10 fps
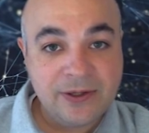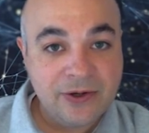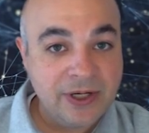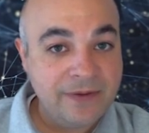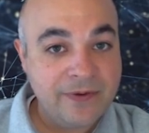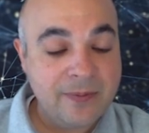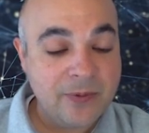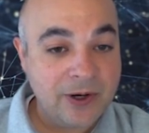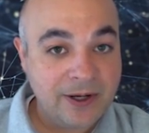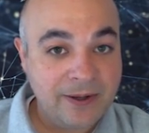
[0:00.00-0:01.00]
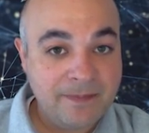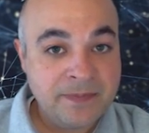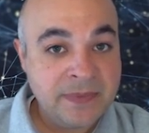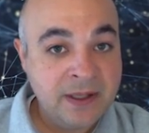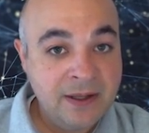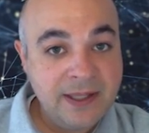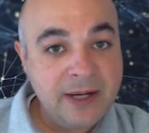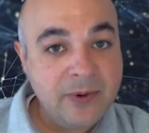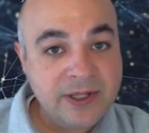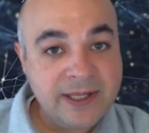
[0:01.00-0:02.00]
security framework.
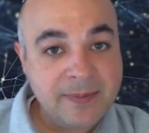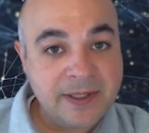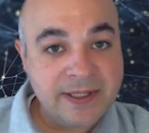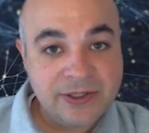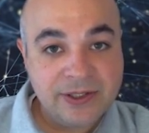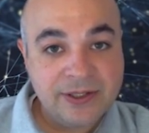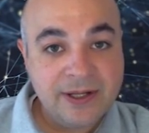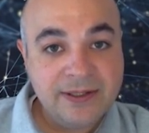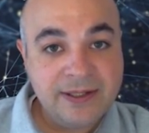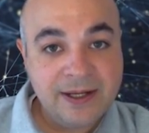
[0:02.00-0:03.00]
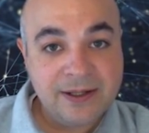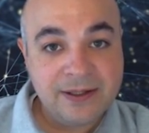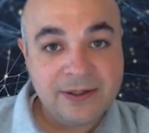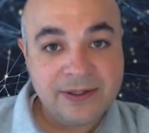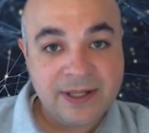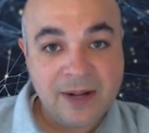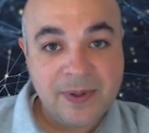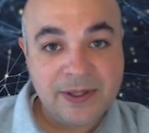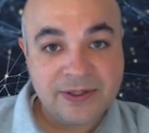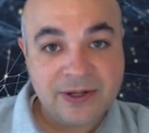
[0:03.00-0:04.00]
Network segmentation does take a little
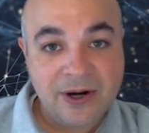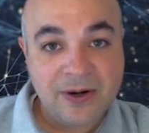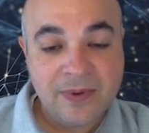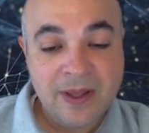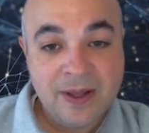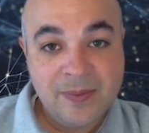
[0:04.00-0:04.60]
setup at the start,